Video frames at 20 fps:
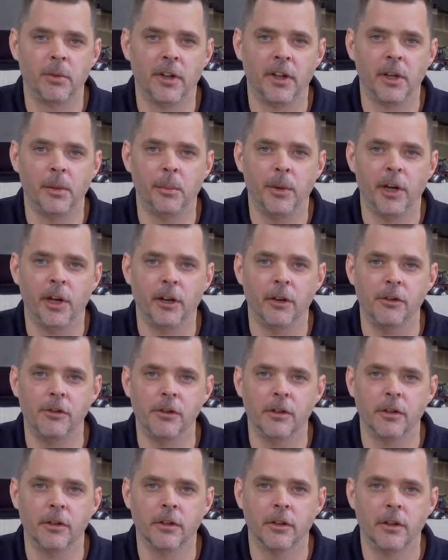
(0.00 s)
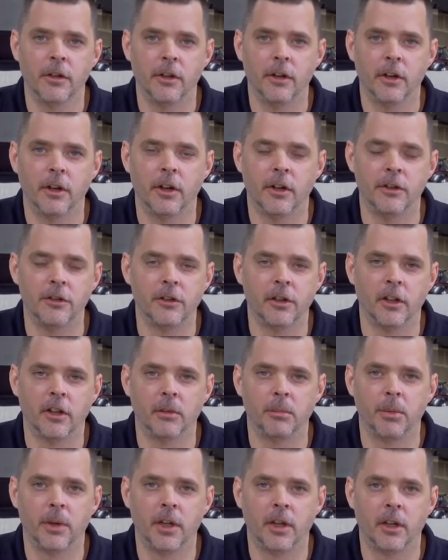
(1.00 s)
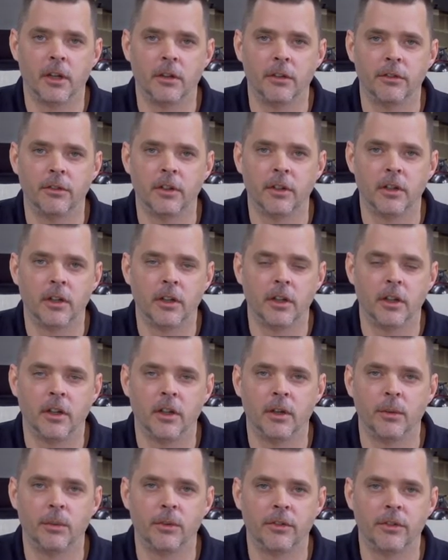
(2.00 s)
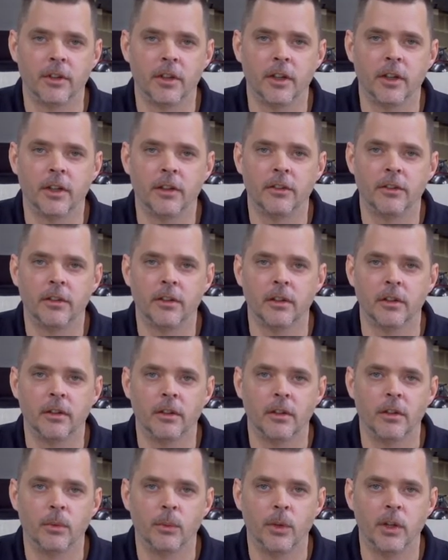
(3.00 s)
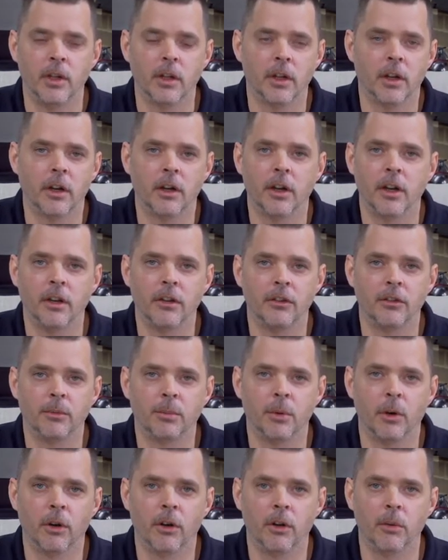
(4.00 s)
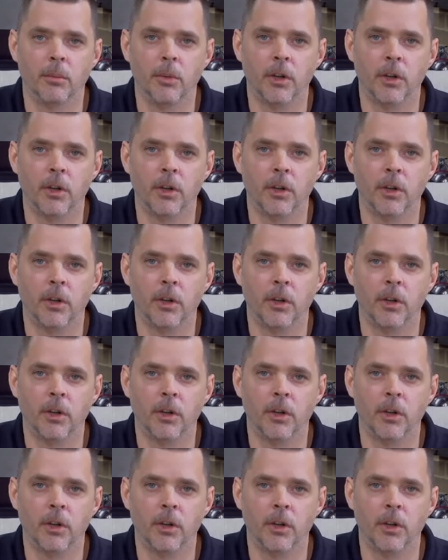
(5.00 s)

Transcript: plant manager here at Angelic Bakehouse in Cudahy, Wisconsin. We are a sprouted